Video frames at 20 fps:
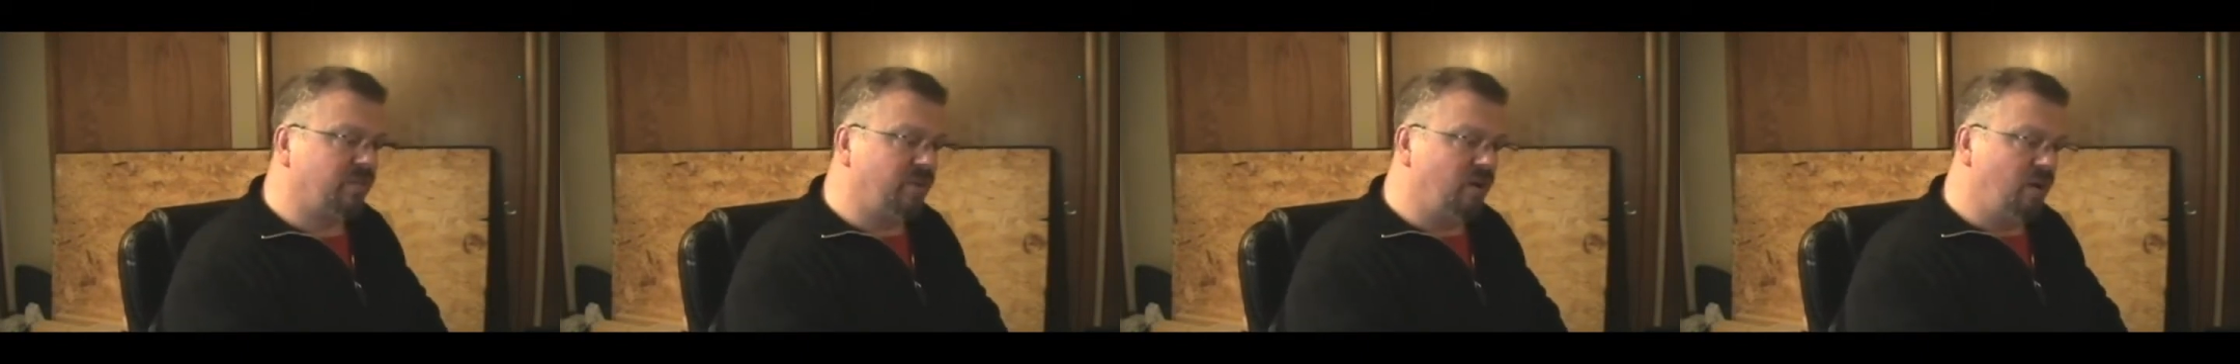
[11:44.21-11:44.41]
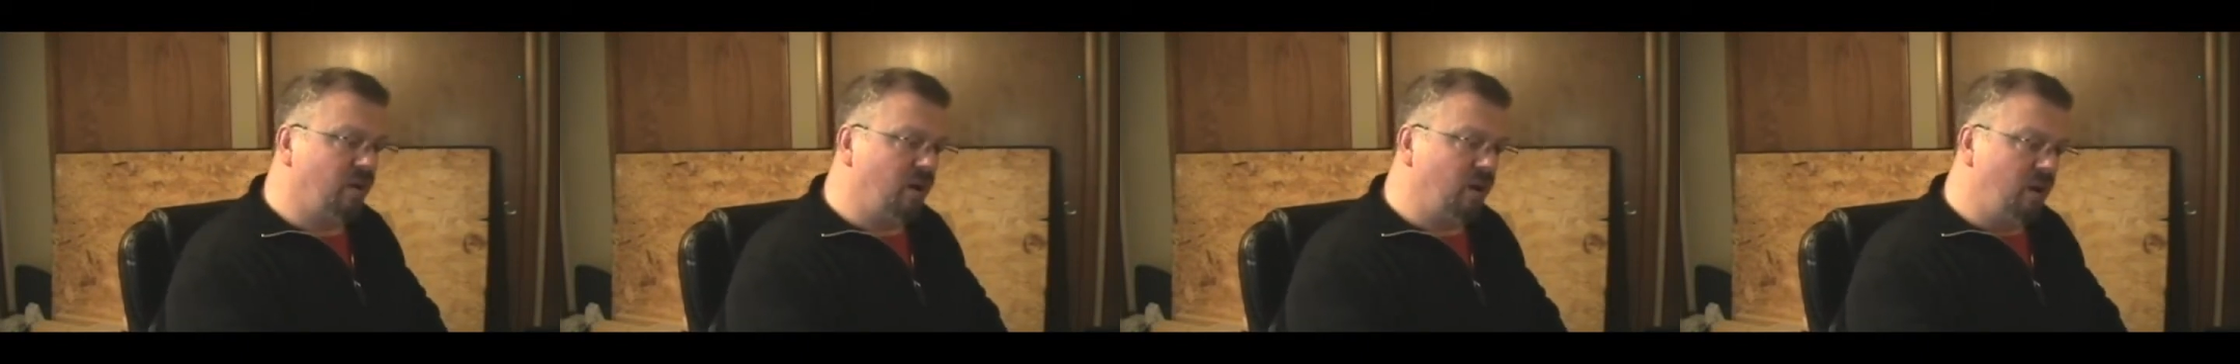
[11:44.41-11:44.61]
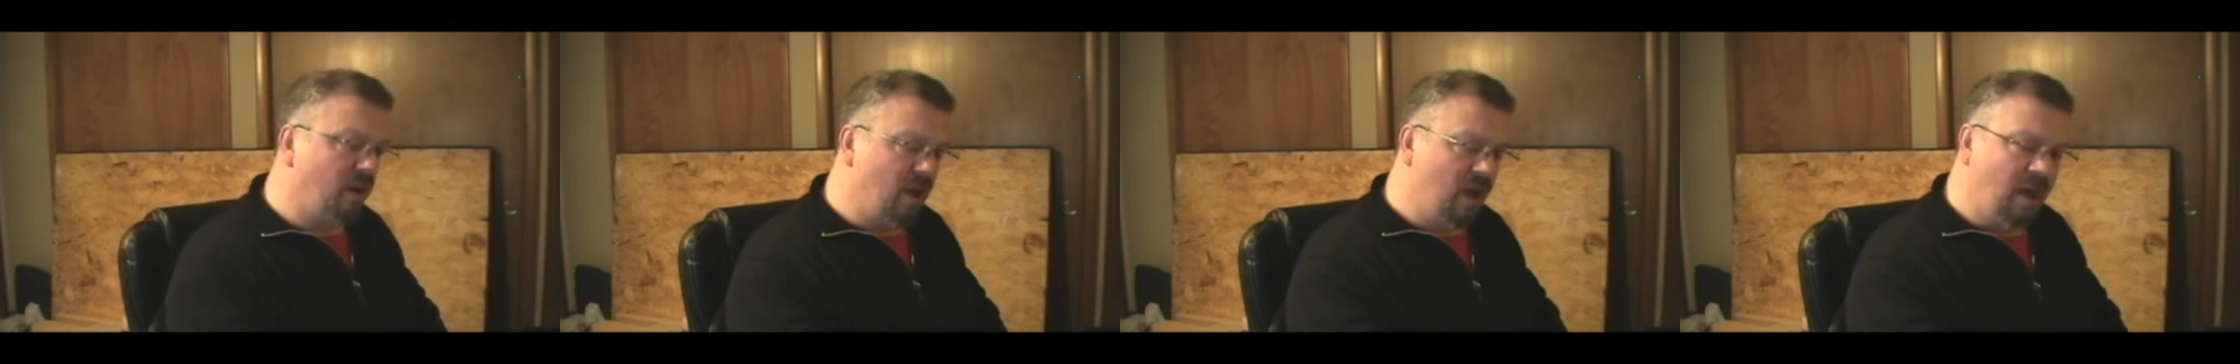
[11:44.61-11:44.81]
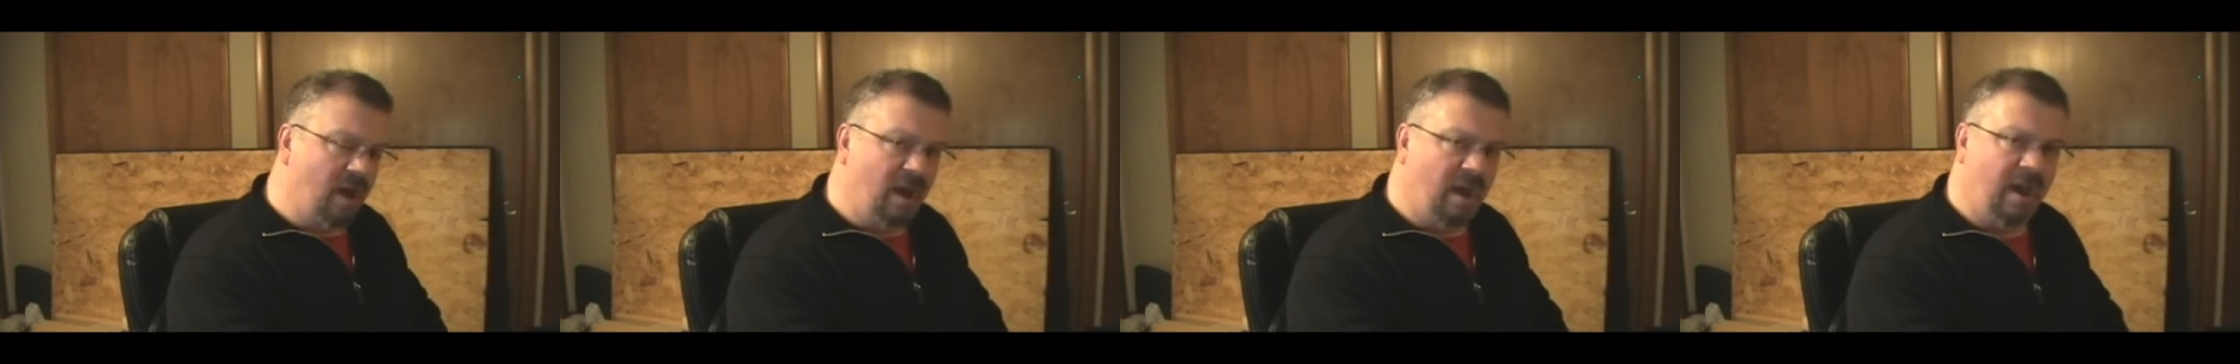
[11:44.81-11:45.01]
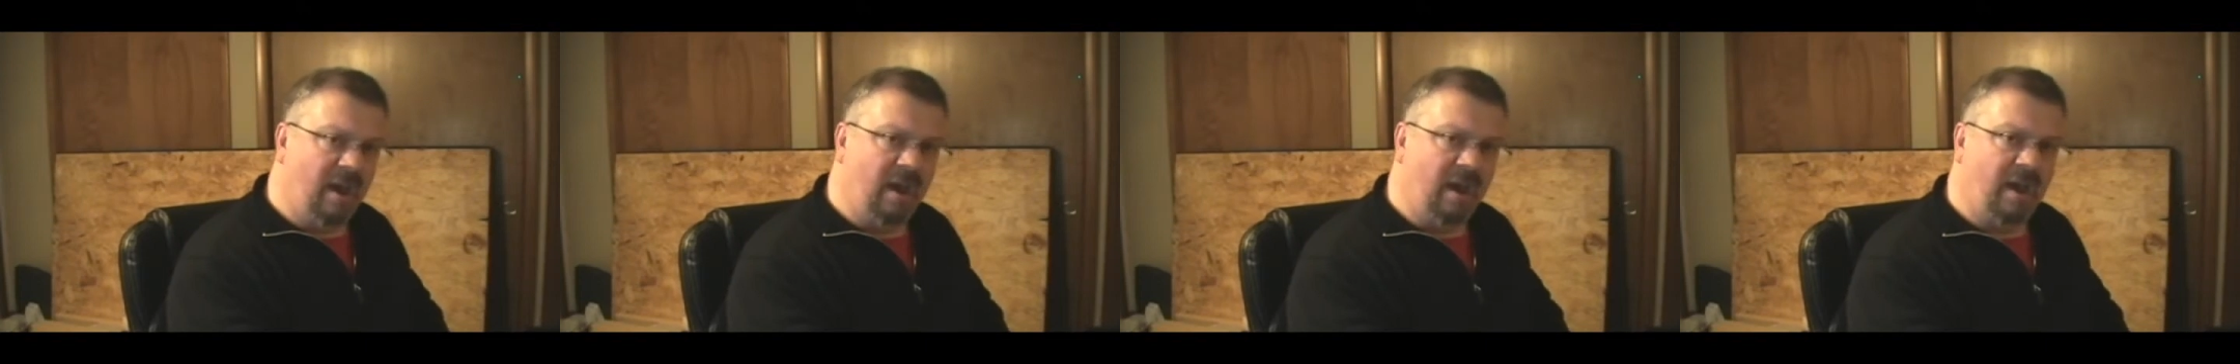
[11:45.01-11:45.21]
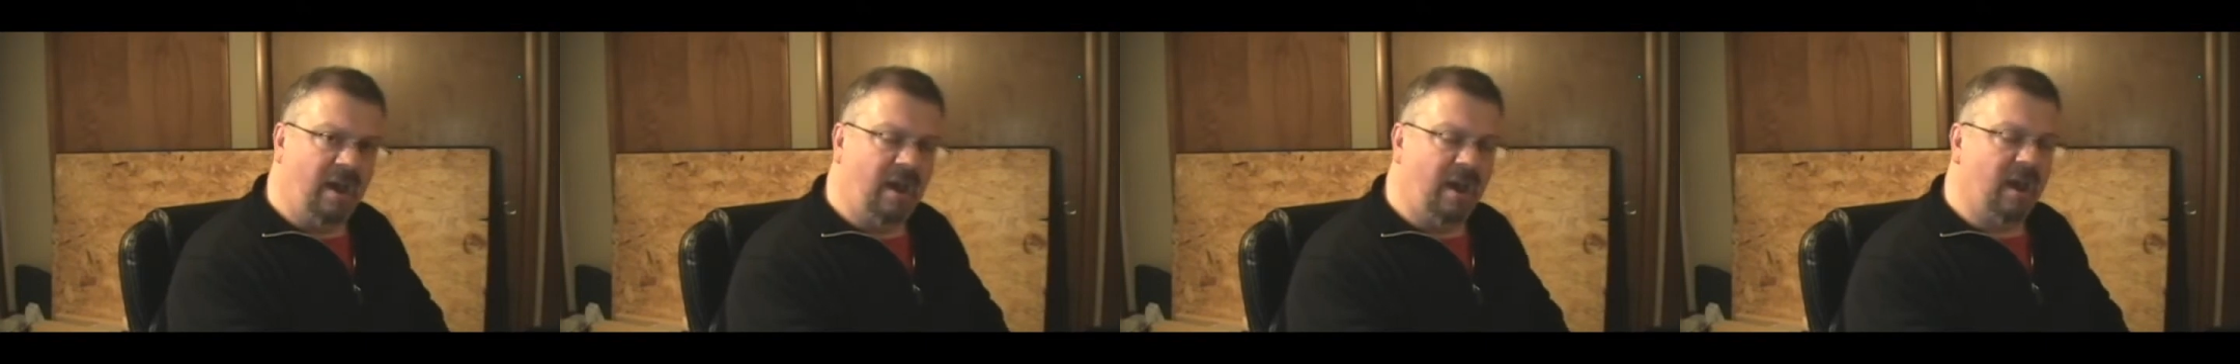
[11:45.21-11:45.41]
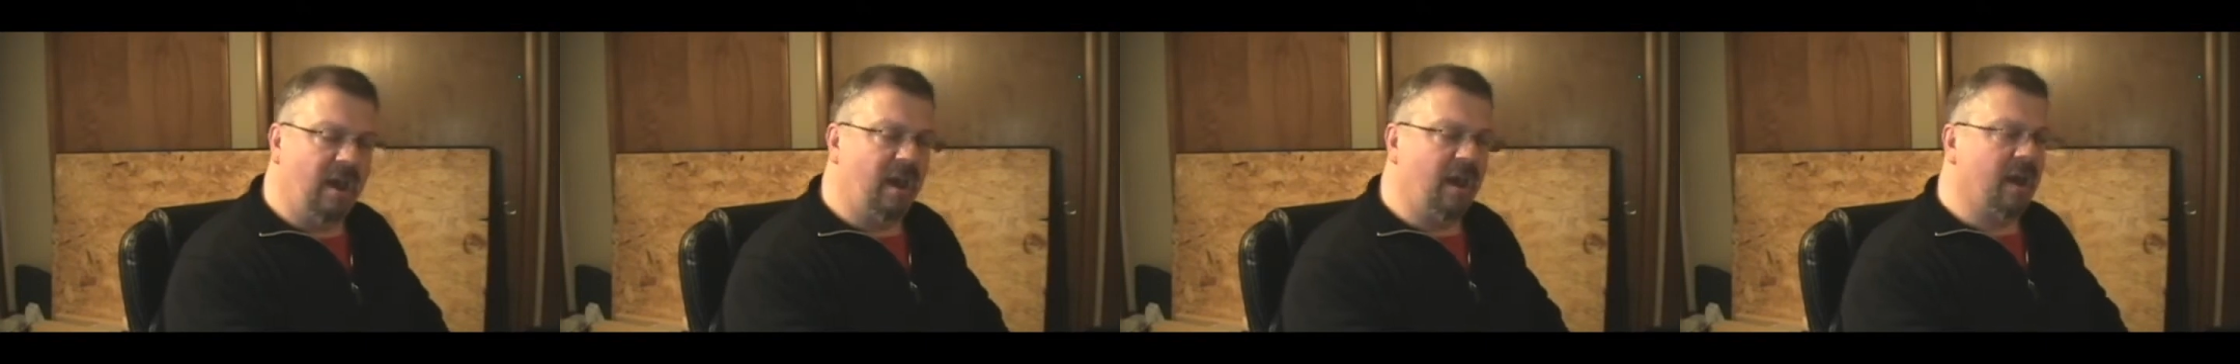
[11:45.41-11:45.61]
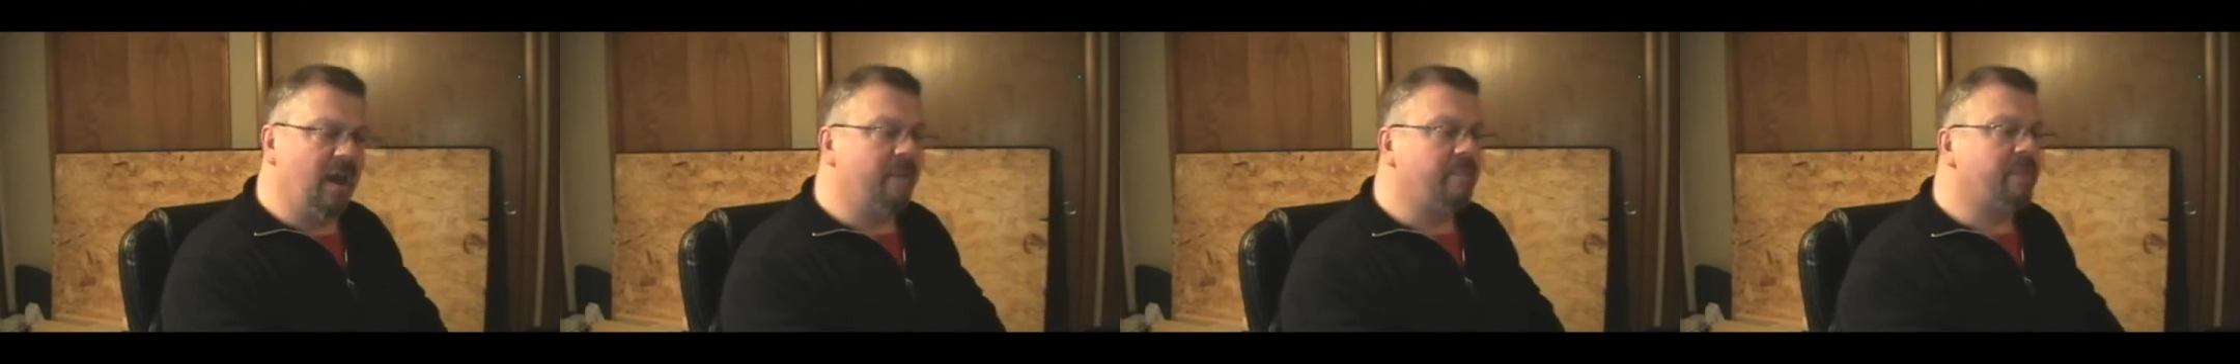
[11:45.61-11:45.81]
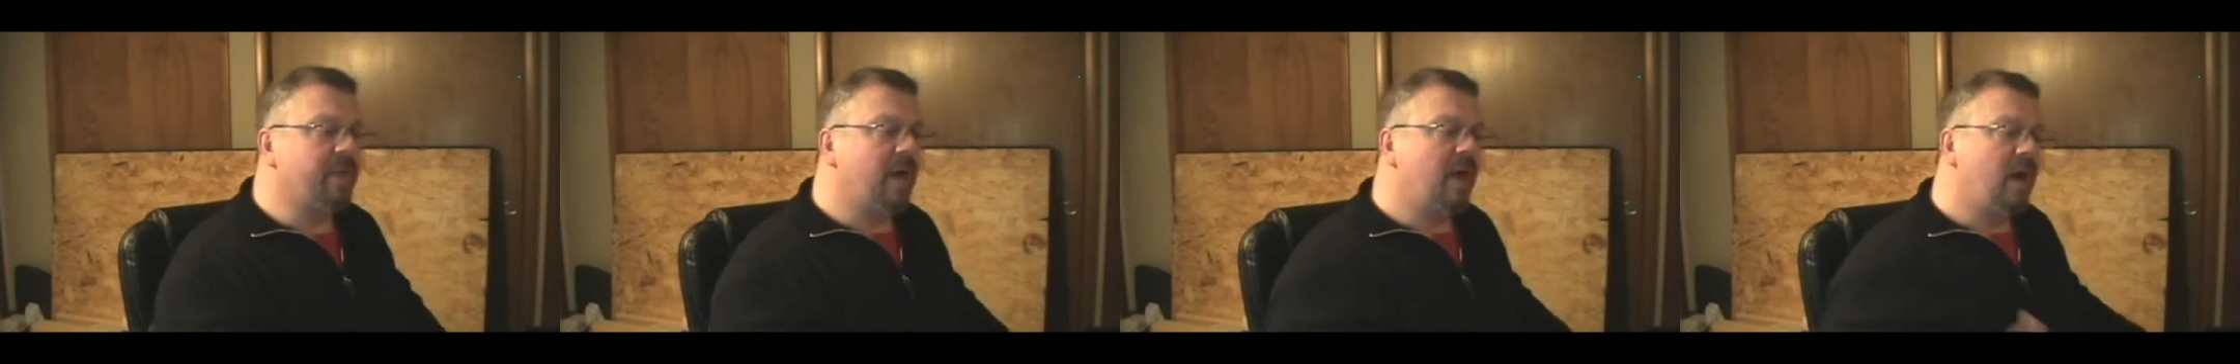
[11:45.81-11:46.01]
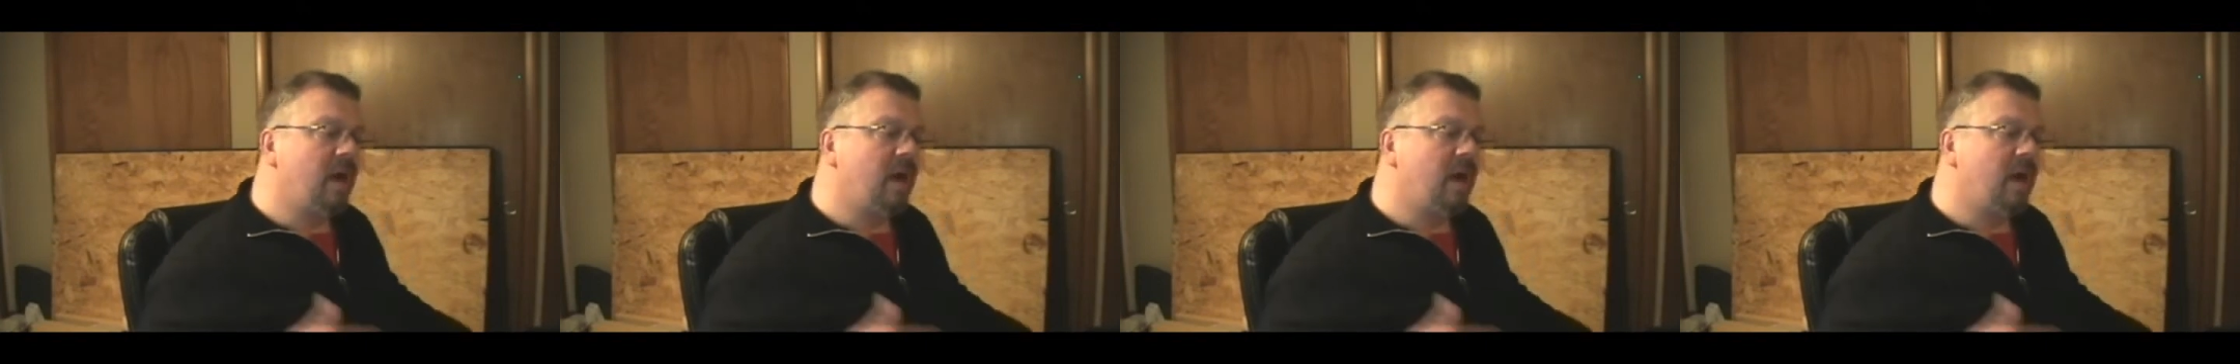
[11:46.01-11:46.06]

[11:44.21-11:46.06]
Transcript: forever.